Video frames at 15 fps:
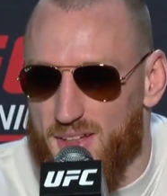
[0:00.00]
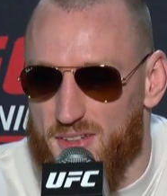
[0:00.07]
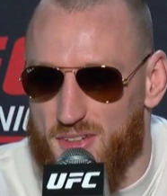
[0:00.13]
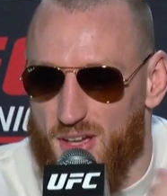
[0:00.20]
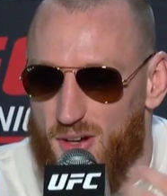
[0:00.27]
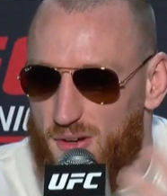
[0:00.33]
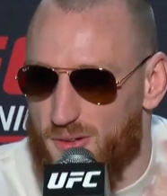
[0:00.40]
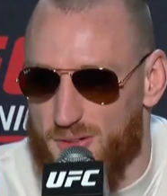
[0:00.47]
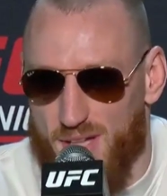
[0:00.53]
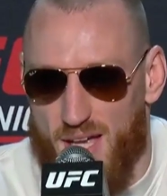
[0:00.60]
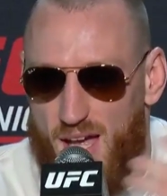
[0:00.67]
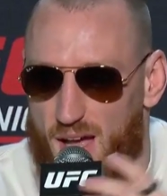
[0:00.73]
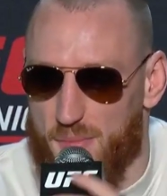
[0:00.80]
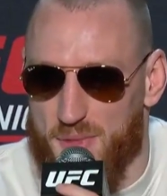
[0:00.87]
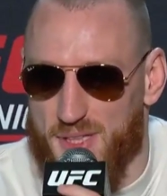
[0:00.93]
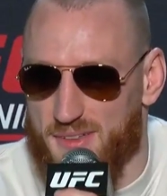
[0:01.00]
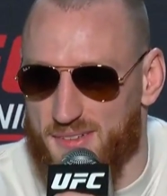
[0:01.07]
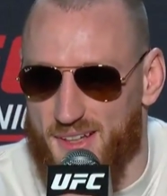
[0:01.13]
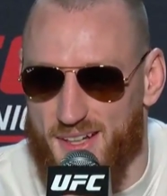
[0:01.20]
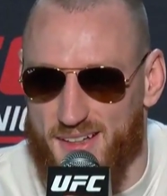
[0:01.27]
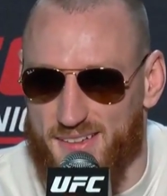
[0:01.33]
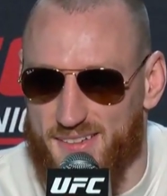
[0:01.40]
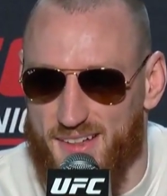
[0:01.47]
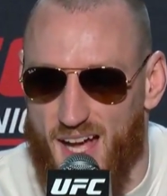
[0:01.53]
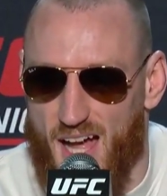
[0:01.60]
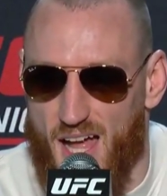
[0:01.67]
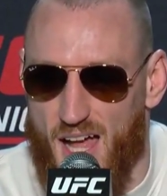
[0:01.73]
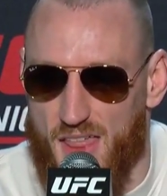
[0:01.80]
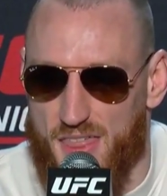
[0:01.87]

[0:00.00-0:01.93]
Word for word: So, yeah, I mean, like, I